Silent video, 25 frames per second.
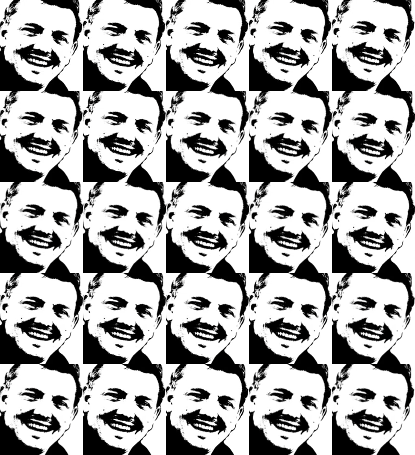So we've all
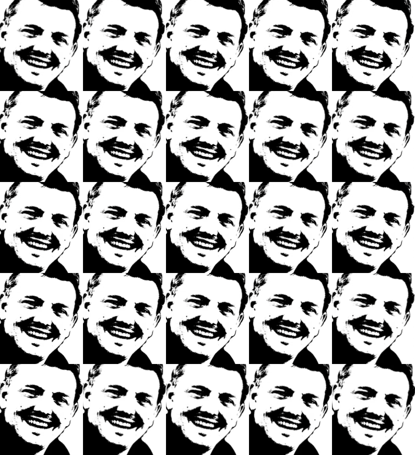backed up.
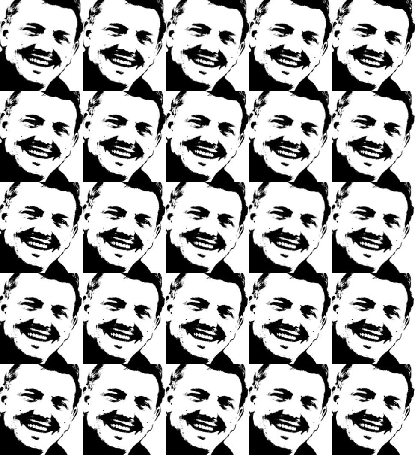
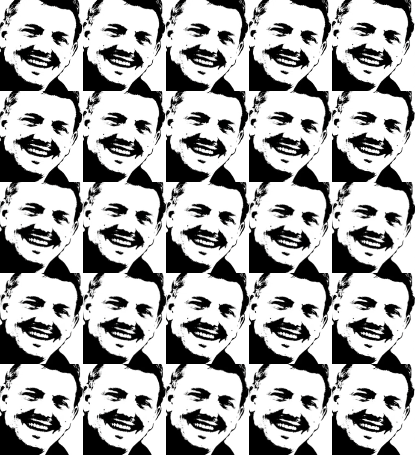And
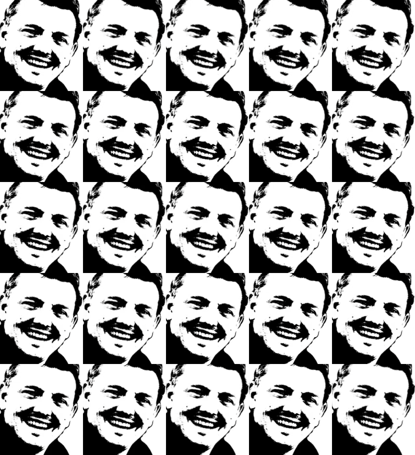after,
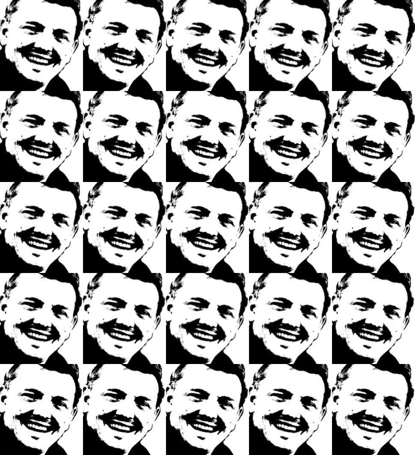I think it
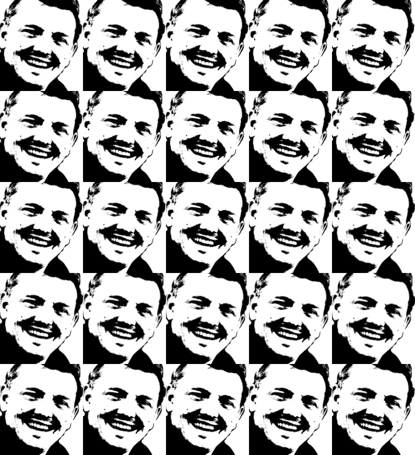was 2 laps or something
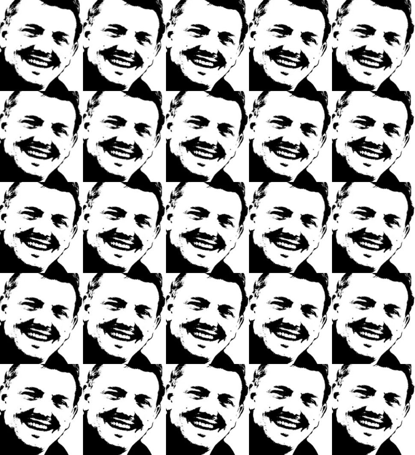under the safety car, but
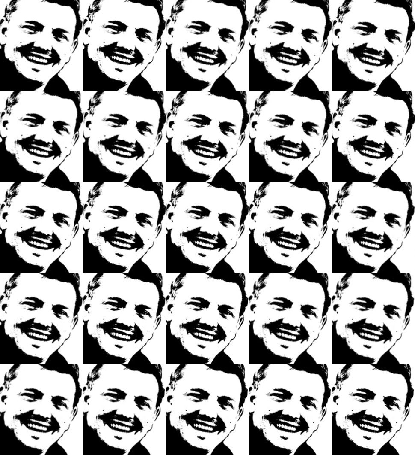the lights went out.
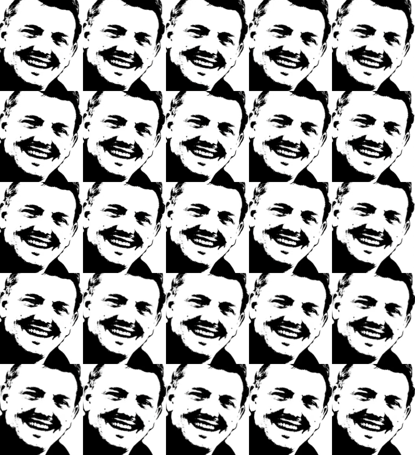And
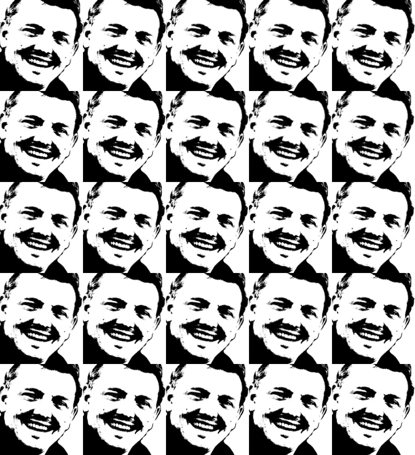McLaughlin was still
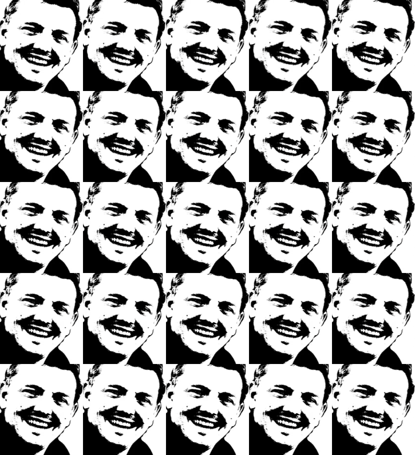weaving.